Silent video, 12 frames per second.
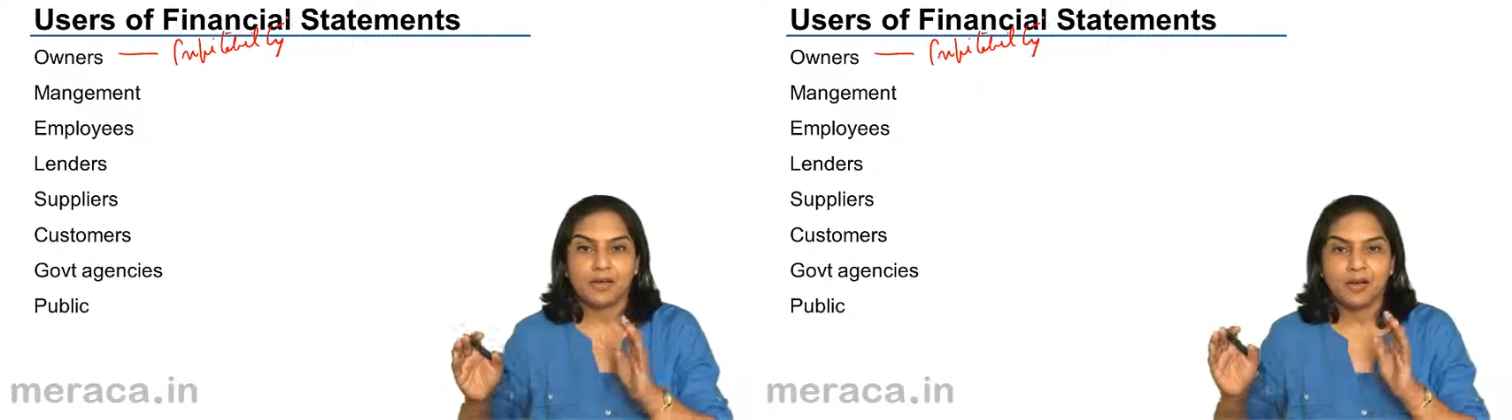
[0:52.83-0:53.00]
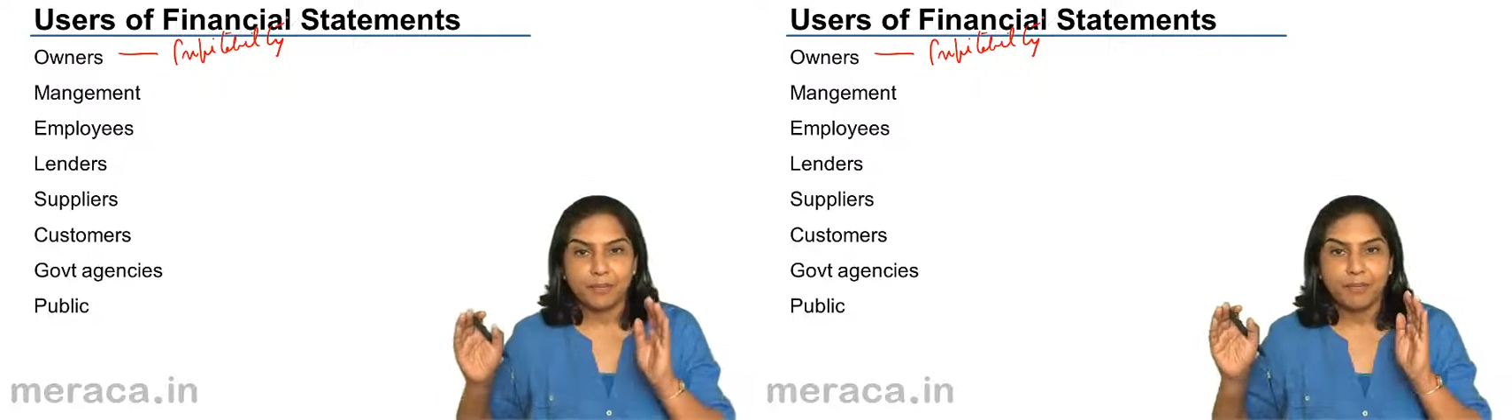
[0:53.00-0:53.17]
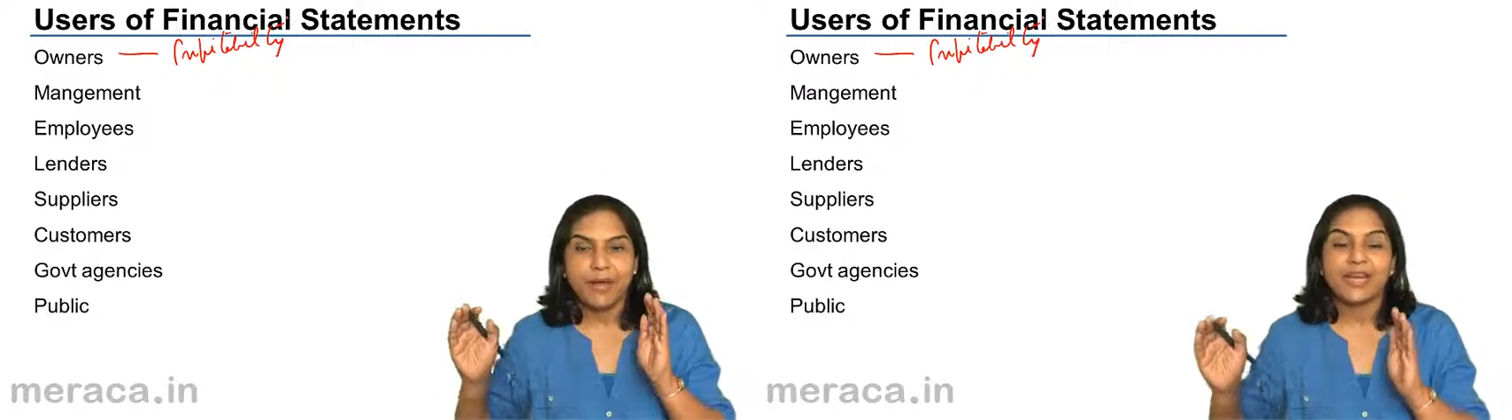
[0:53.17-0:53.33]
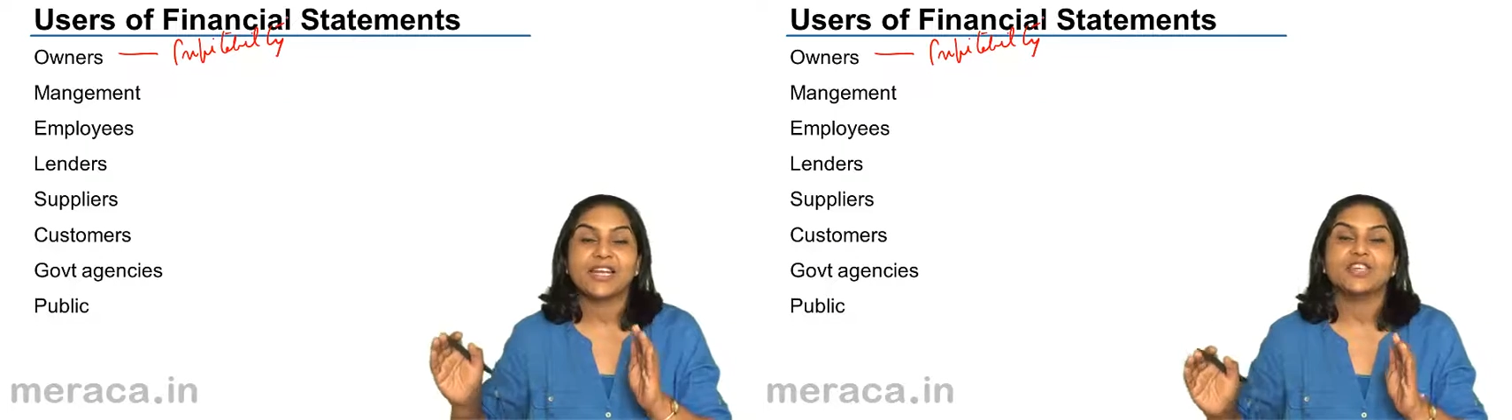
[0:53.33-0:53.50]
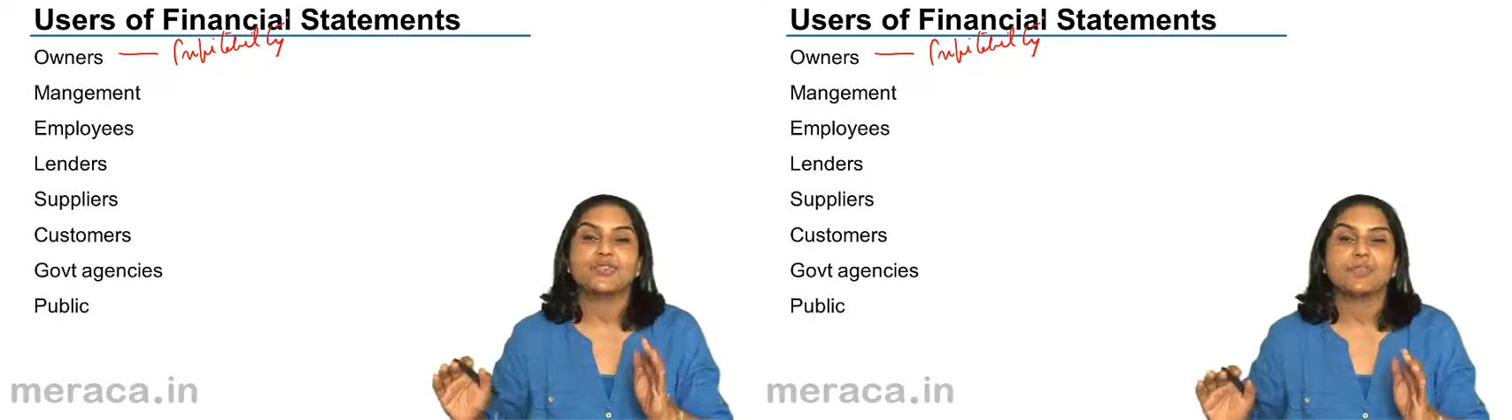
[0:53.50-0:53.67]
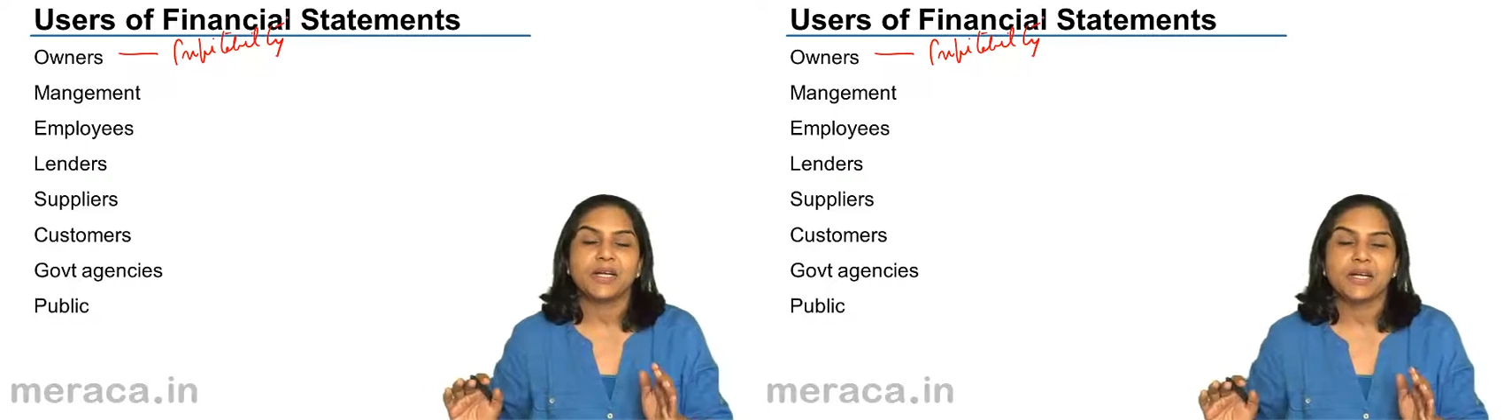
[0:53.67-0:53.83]
a
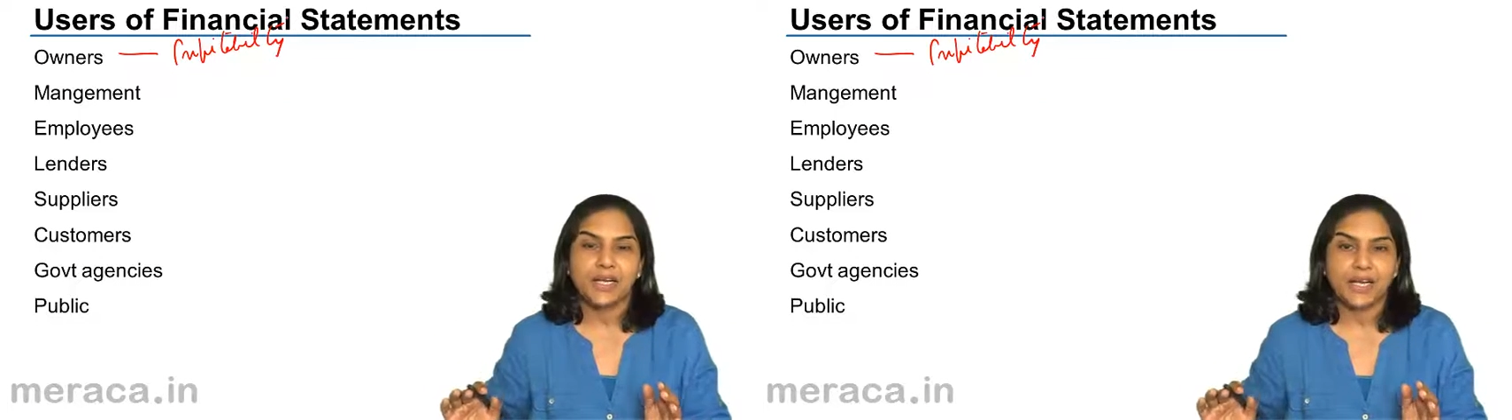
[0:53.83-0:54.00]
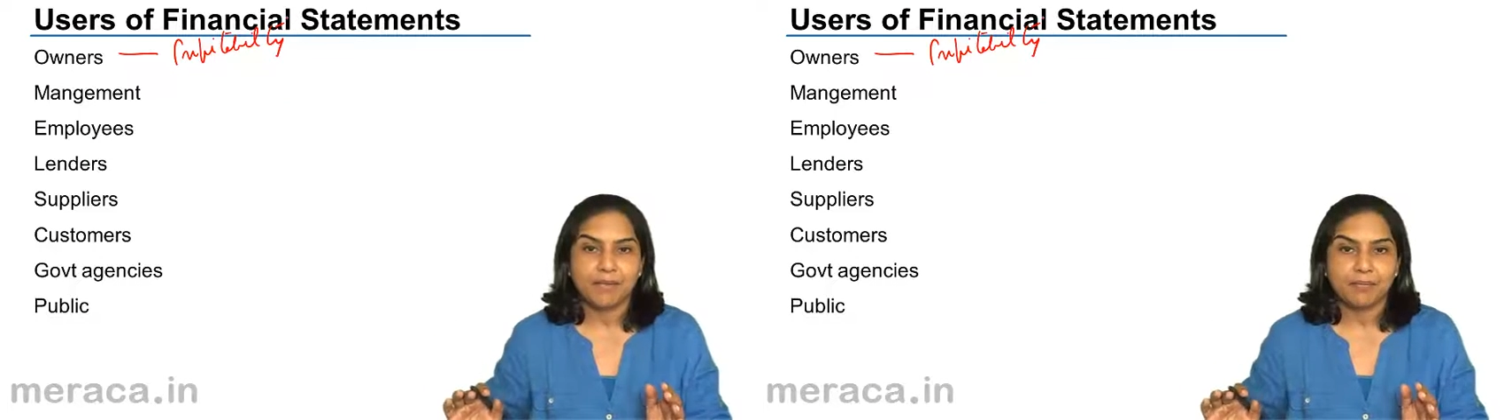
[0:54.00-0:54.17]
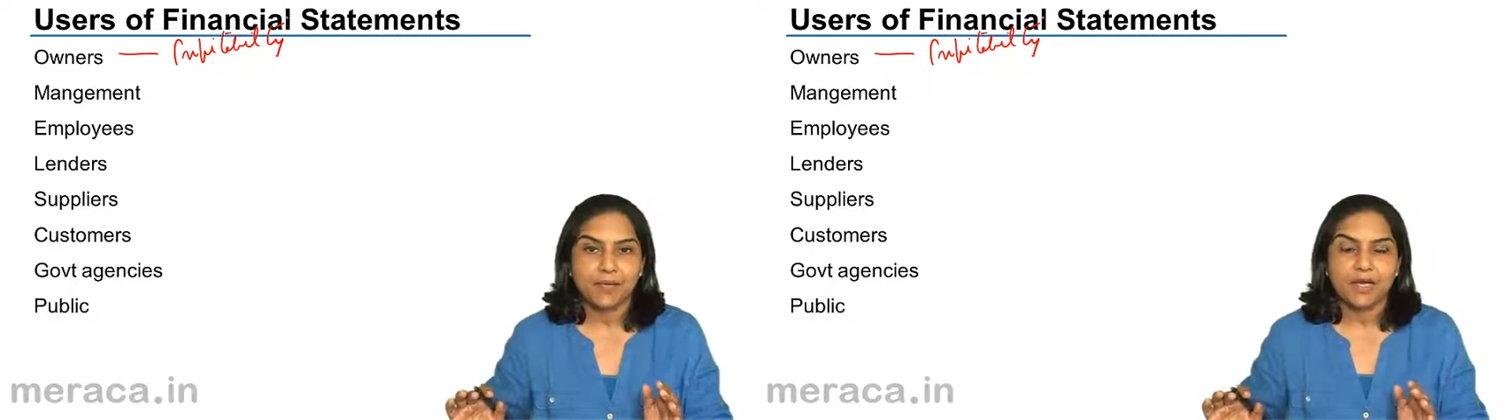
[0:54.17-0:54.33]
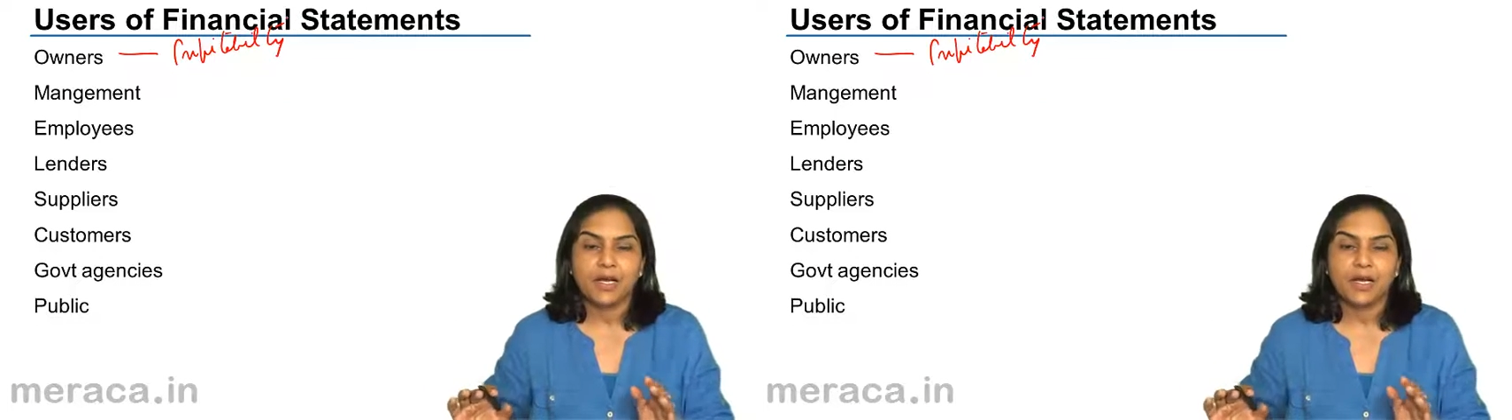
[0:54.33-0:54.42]
management team,